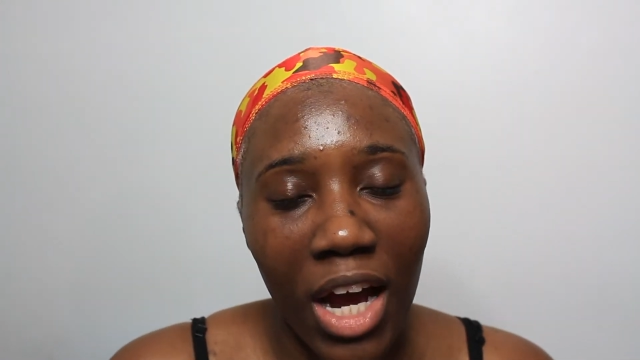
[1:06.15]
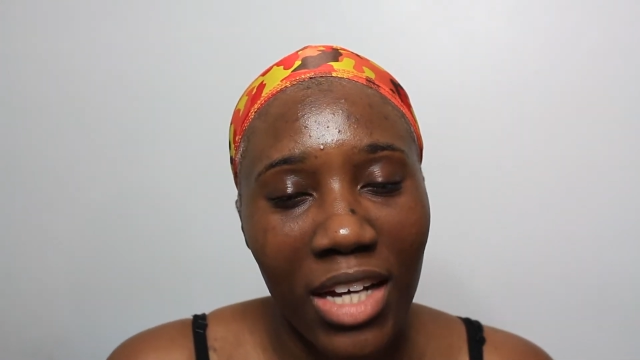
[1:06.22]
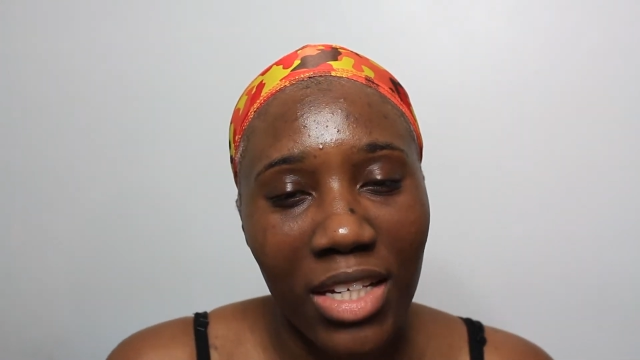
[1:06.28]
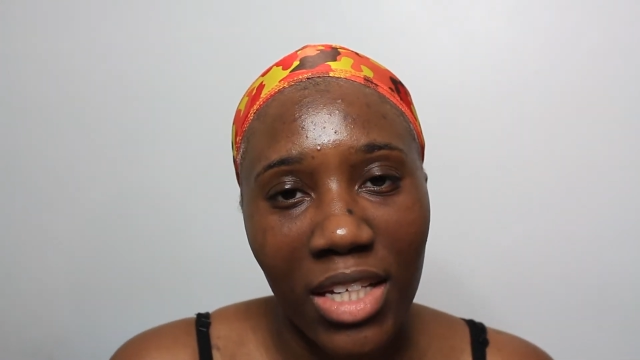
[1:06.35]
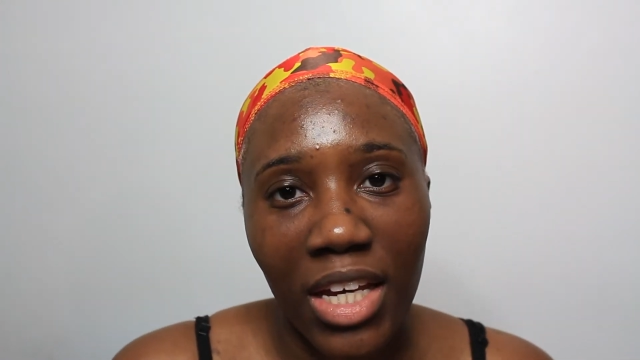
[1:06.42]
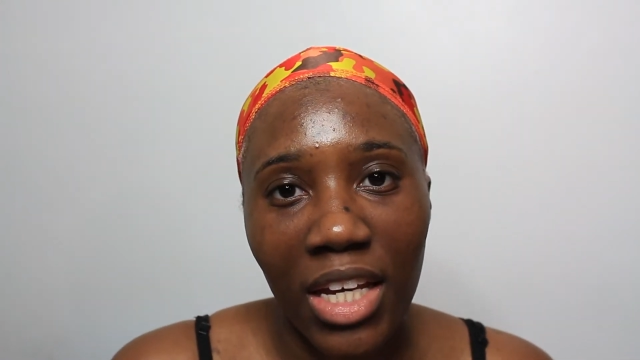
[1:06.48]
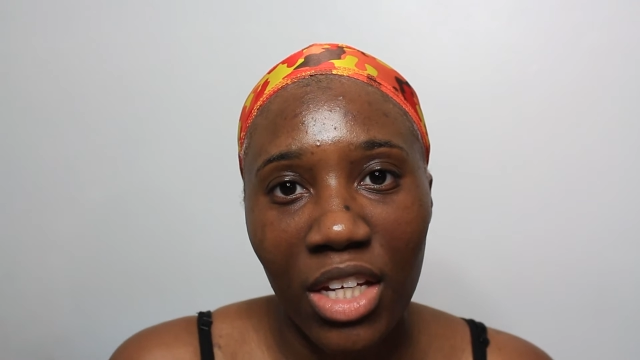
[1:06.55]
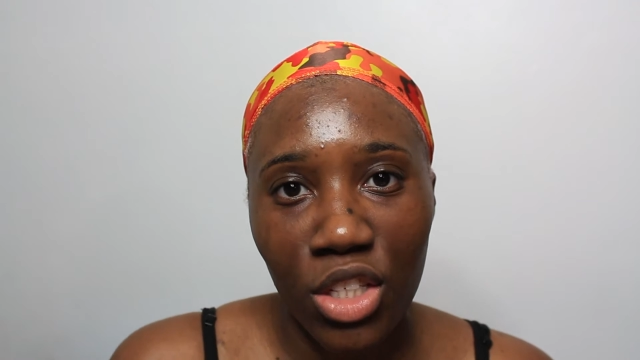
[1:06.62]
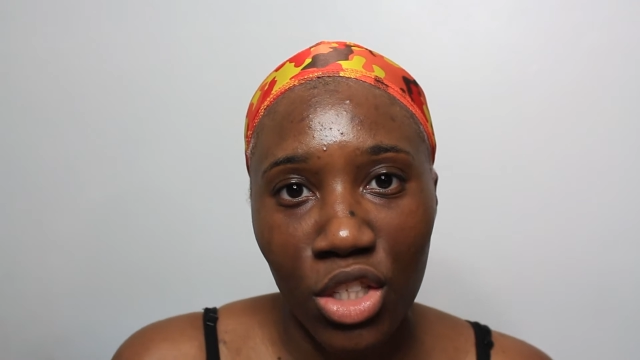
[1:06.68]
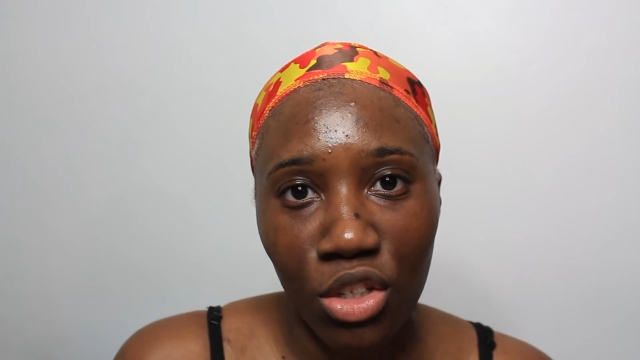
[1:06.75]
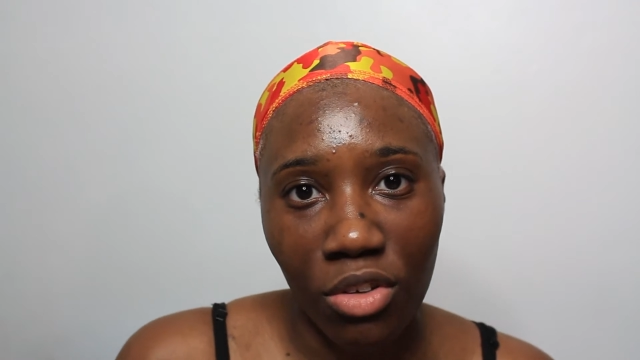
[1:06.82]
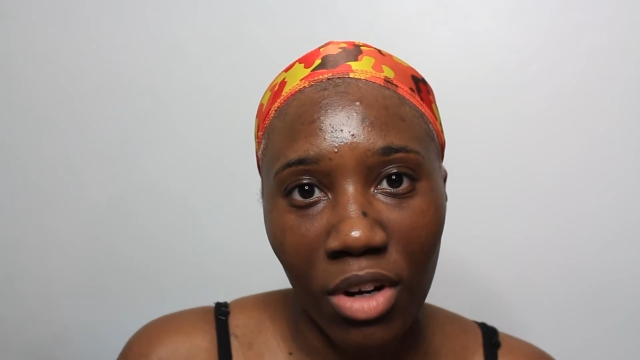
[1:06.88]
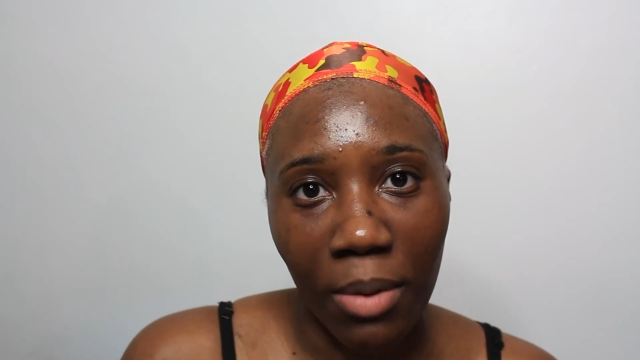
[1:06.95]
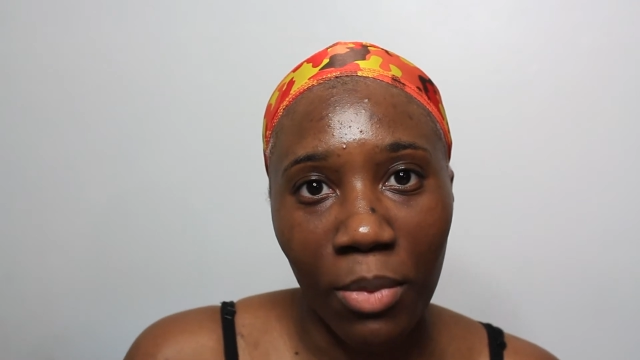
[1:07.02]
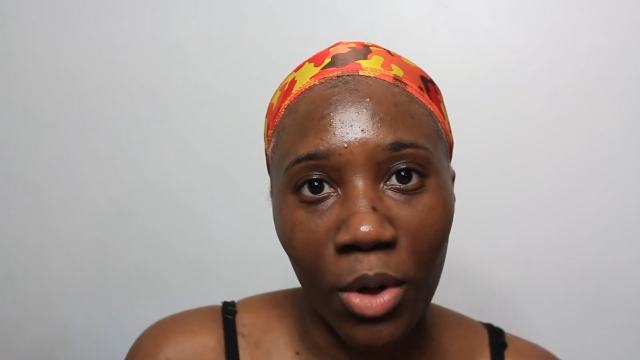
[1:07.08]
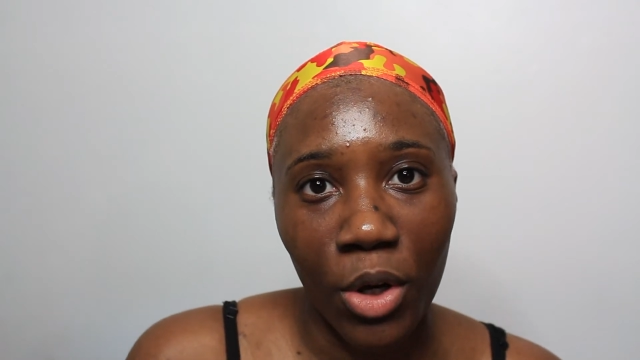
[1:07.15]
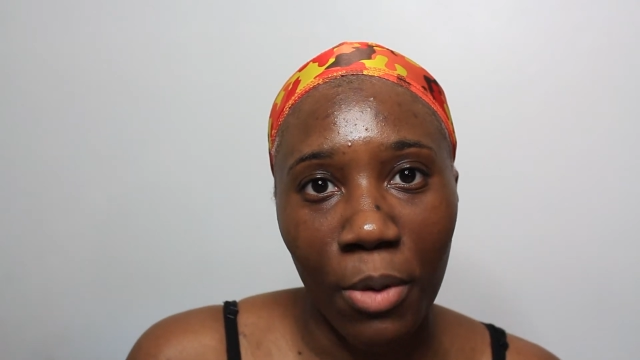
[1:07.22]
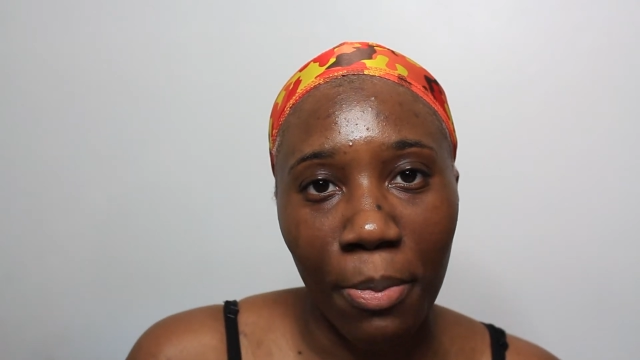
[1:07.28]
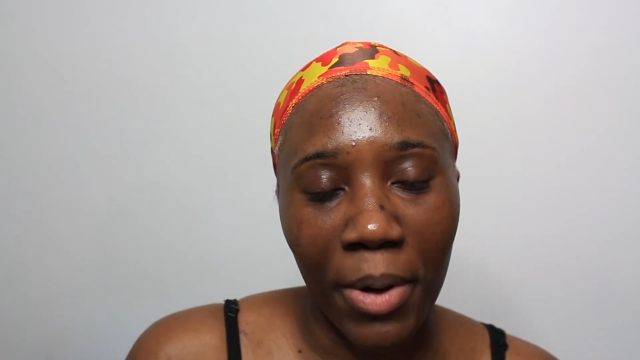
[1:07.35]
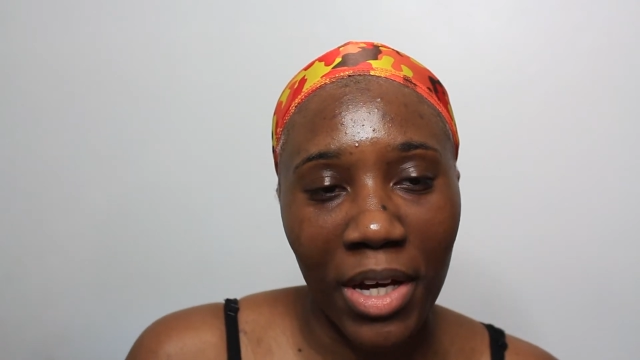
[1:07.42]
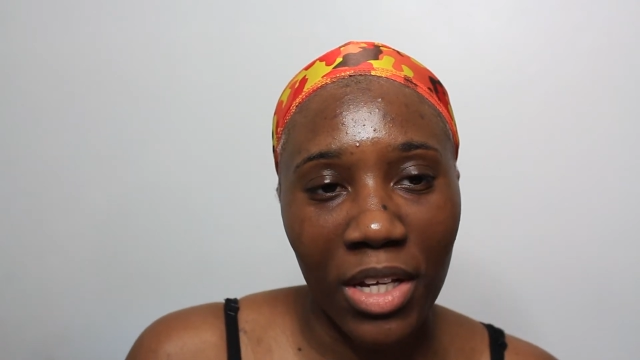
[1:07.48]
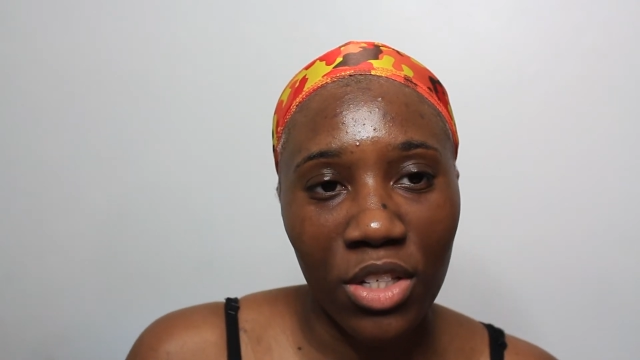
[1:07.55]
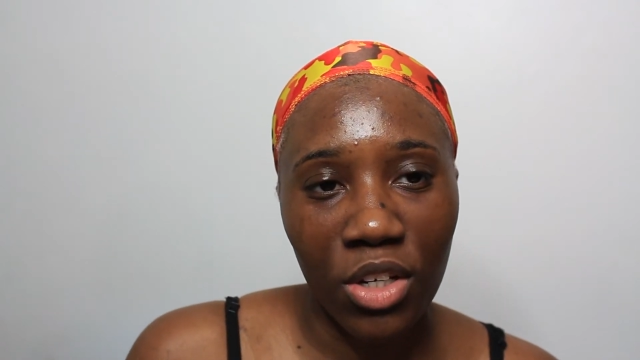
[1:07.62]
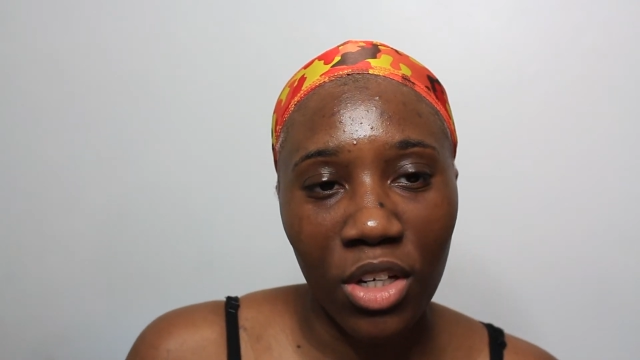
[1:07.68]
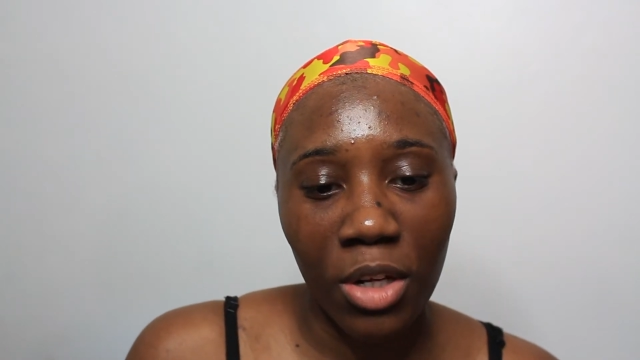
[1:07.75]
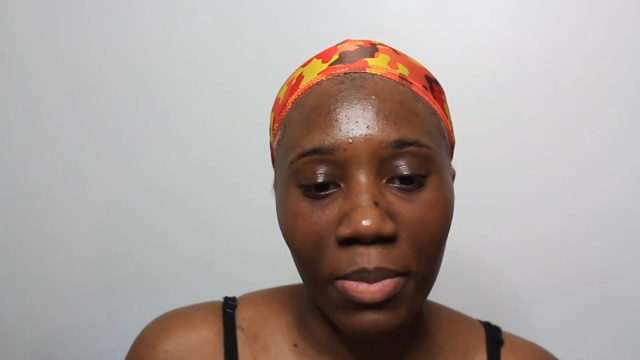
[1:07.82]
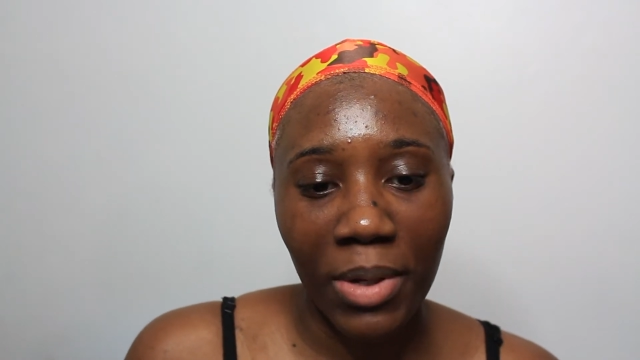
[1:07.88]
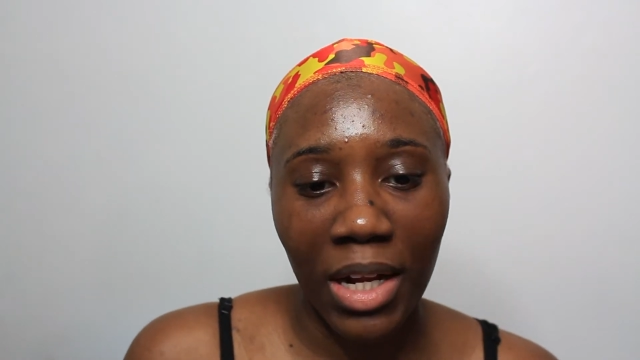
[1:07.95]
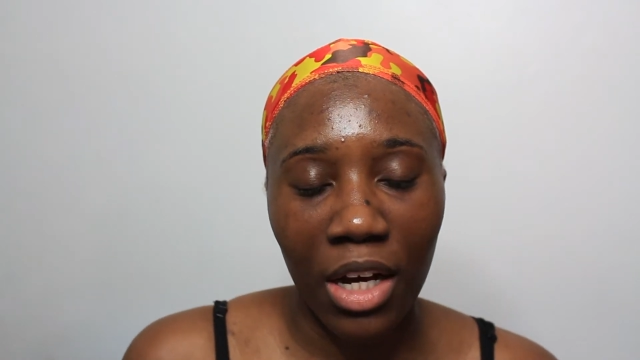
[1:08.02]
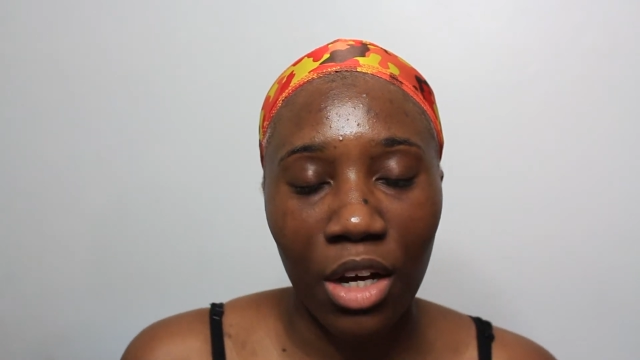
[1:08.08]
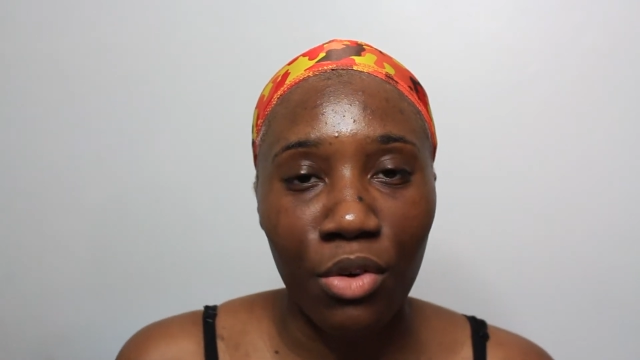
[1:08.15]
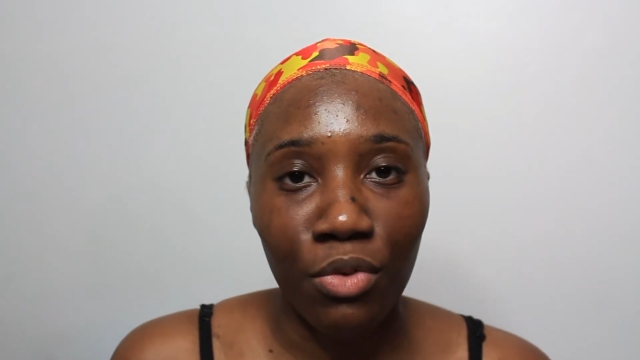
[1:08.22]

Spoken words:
I say Instagram look, but it's going to be like a